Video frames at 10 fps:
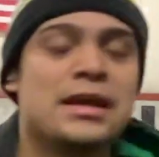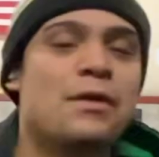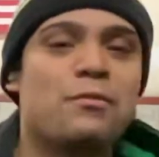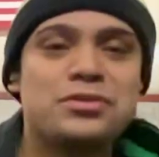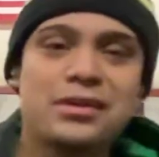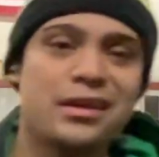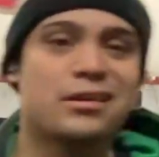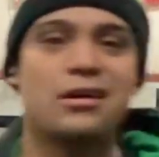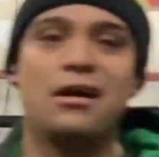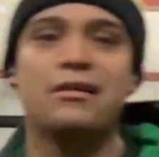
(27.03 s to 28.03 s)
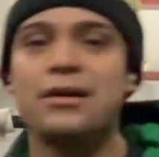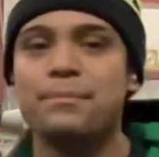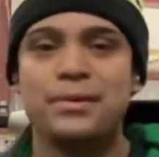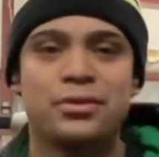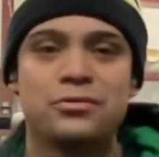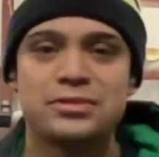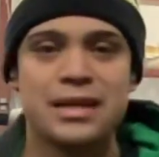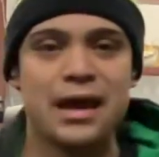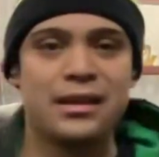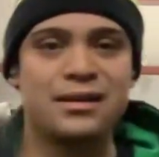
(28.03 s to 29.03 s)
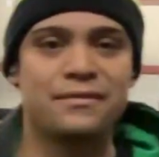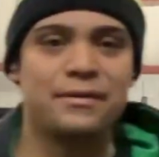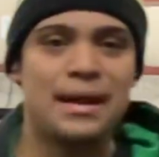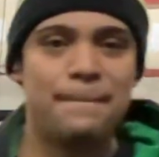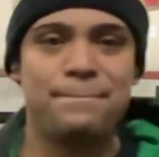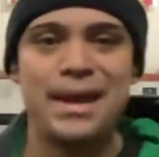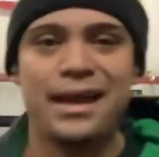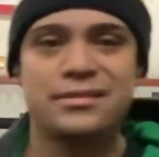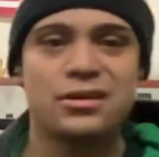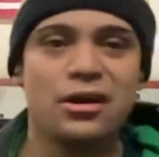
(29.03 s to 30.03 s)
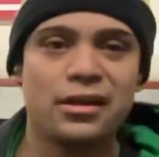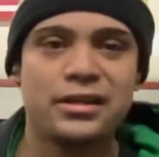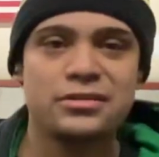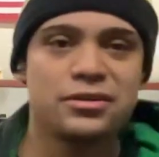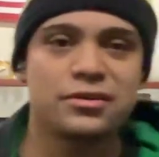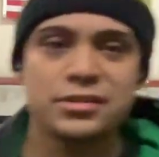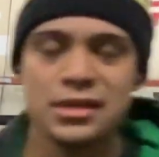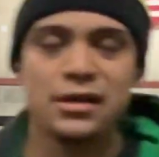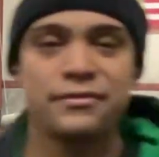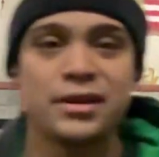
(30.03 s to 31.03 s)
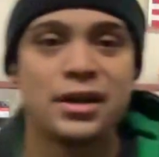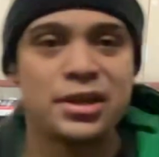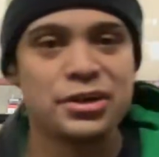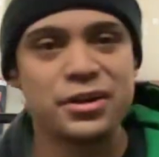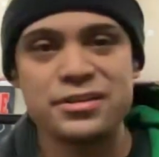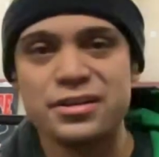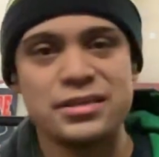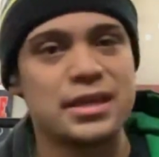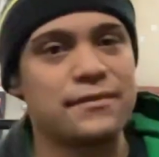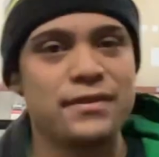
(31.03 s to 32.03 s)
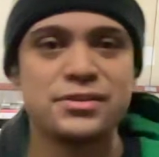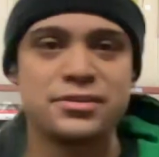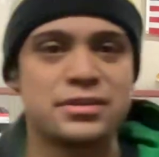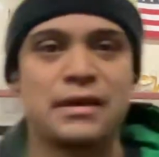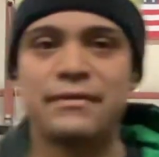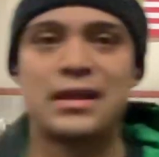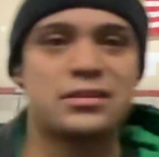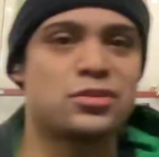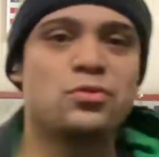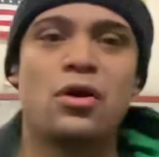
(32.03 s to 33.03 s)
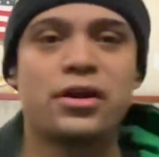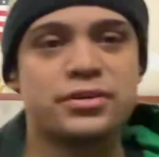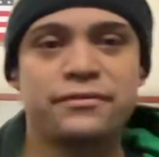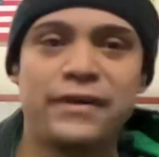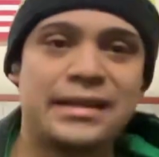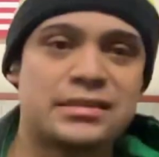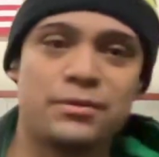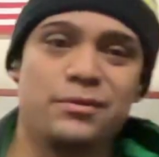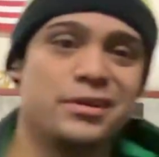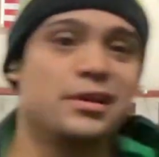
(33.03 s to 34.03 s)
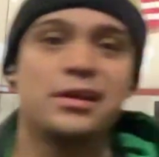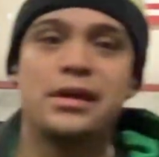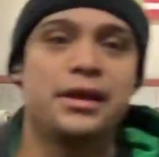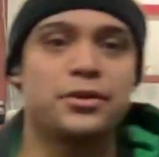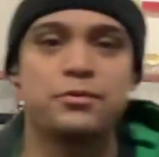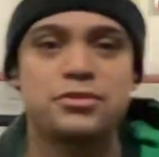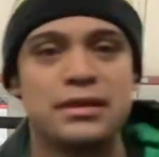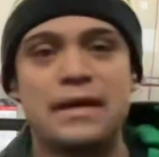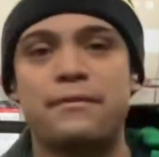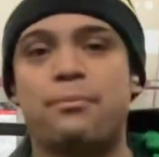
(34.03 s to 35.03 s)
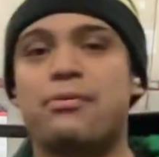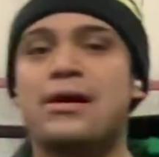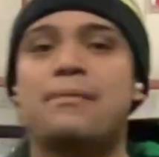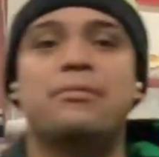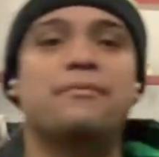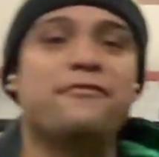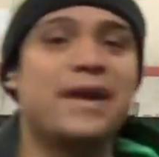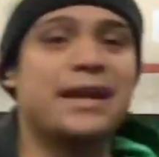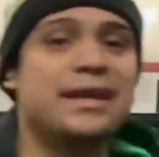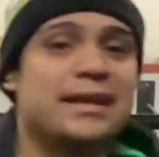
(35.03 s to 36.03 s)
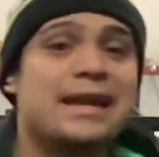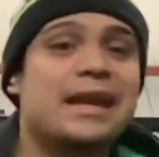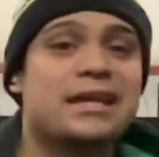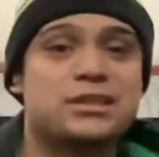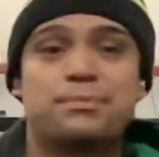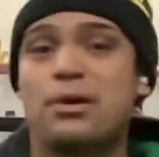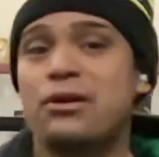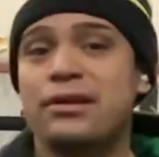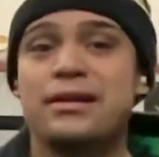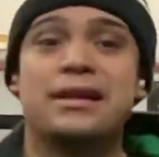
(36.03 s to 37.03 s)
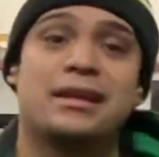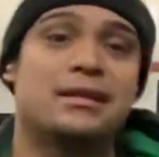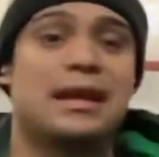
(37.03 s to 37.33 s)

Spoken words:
Once you get caught up in those kind of back talking to yourself, you're gonna start to convince yourself that it's too hard to fight someone, and you're always gonna have a problem fighting and sparring and